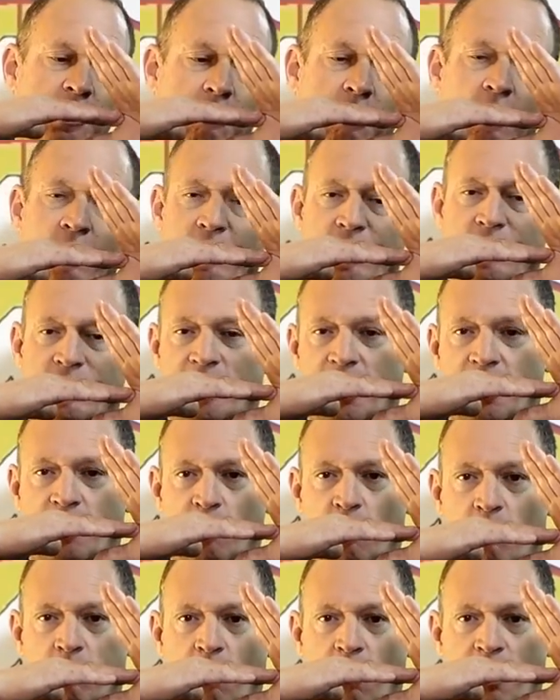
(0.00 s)
that pushes
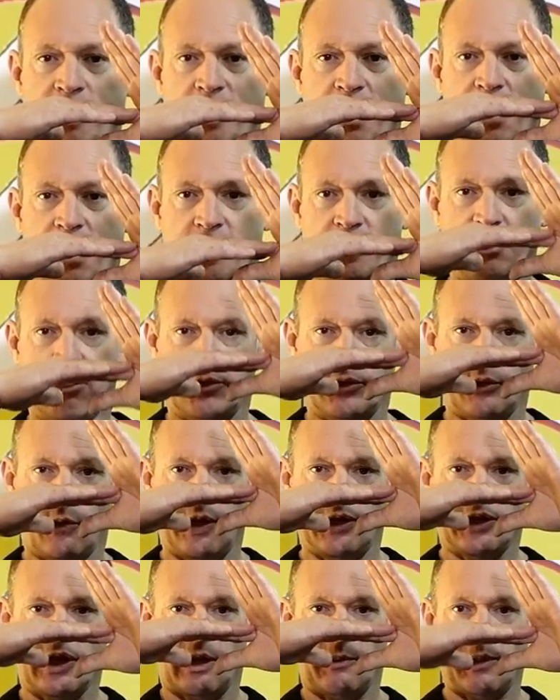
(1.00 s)
into a point here. So it's
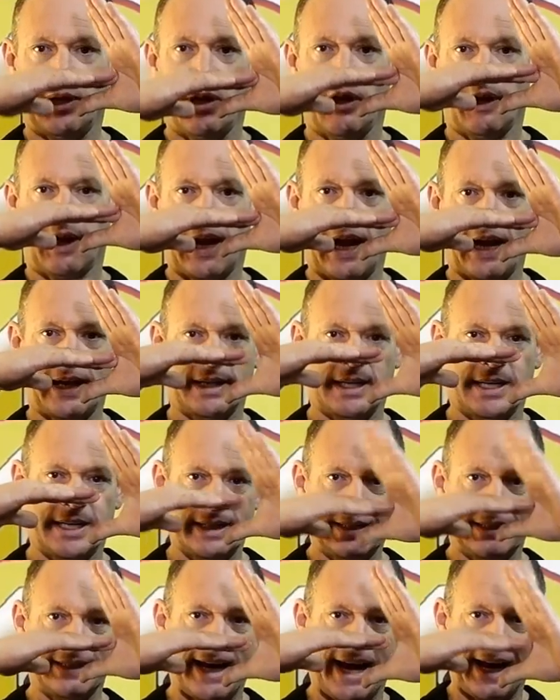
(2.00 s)
always going to be located
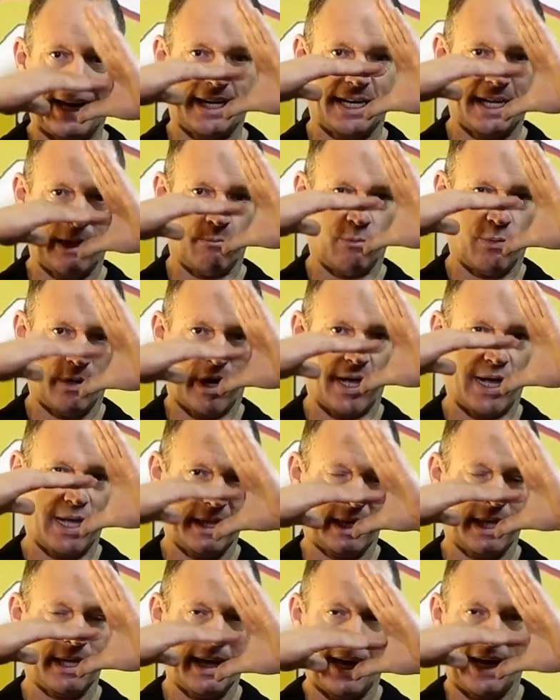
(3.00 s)
exactly by
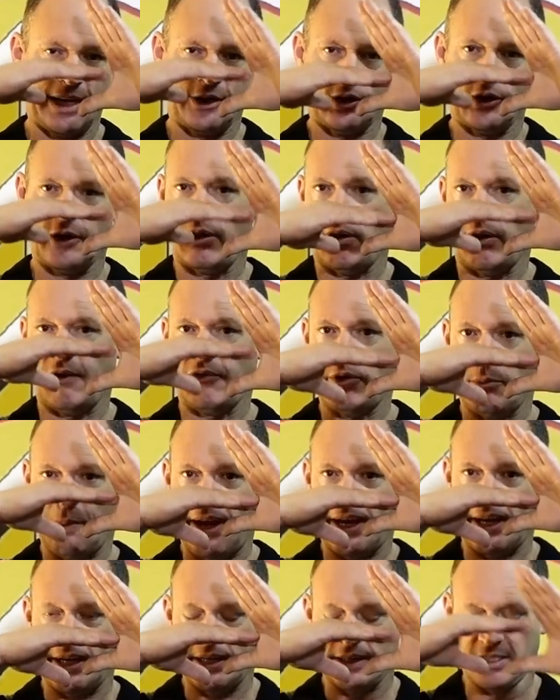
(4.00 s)
the nature of the
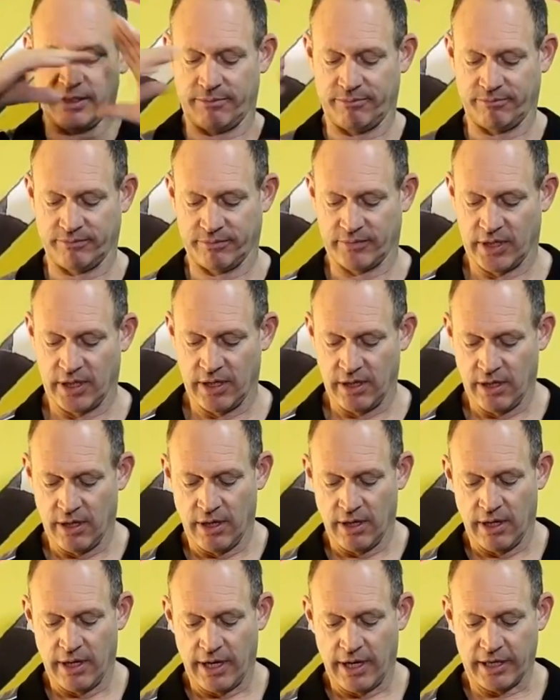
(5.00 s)
mechanism.
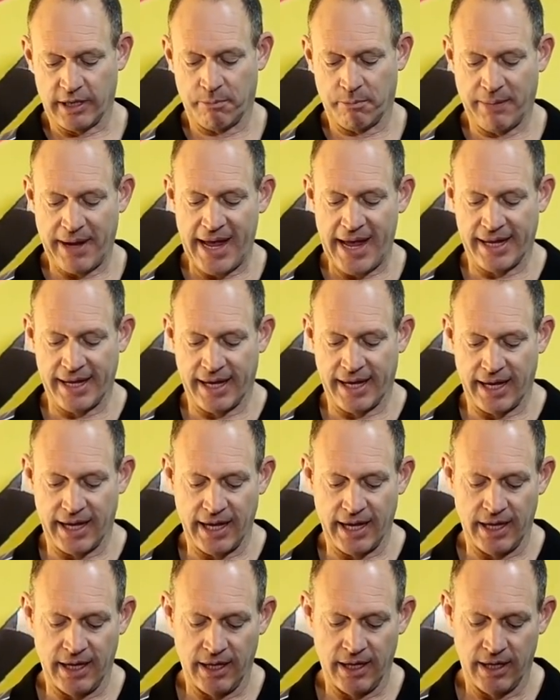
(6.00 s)
At the back
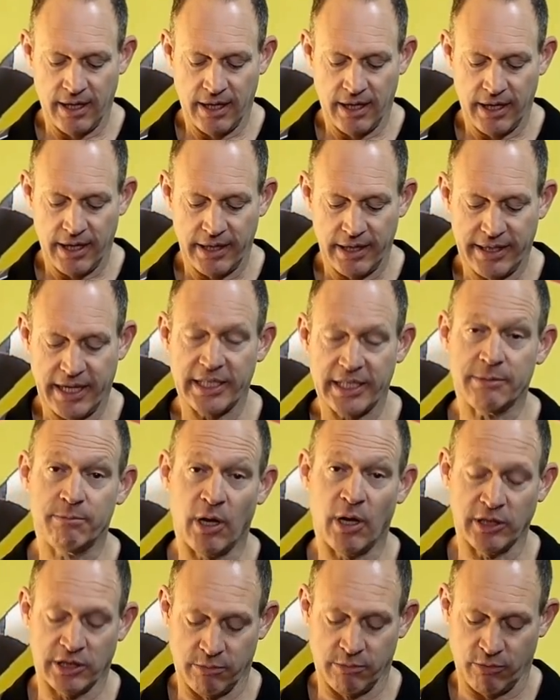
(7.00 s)
here, it has
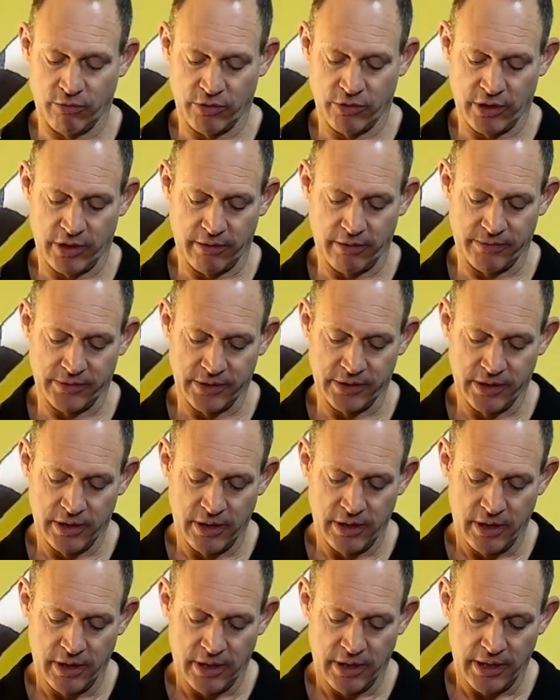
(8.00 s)
multiple grooves.
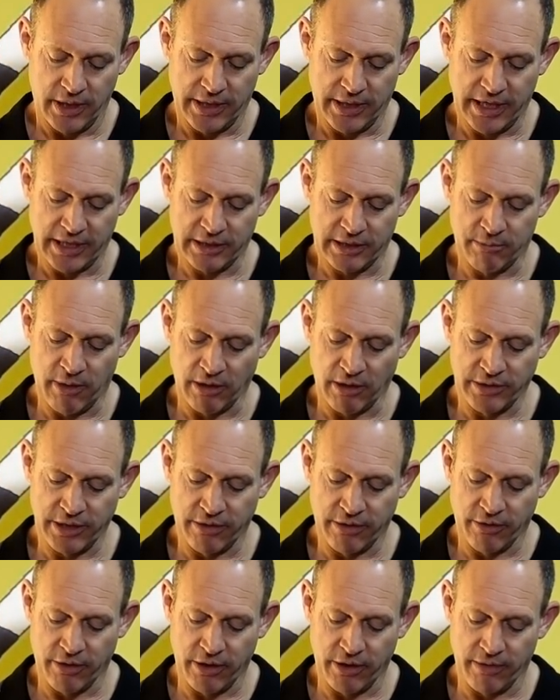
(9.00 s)
It has a
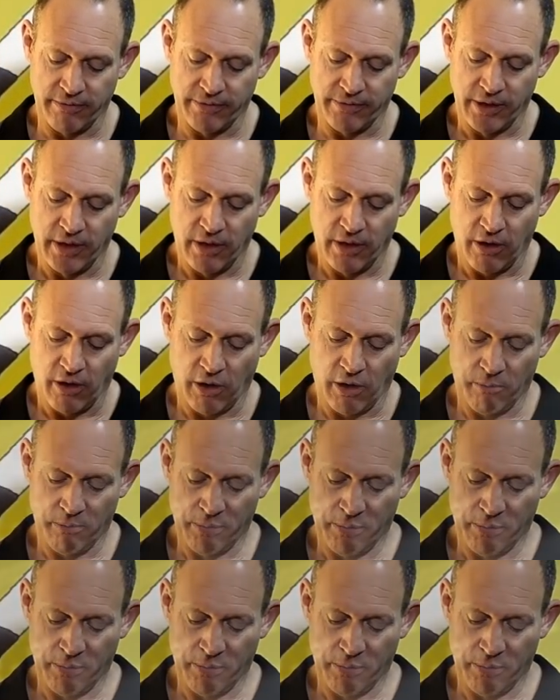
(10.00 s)
multi-groove on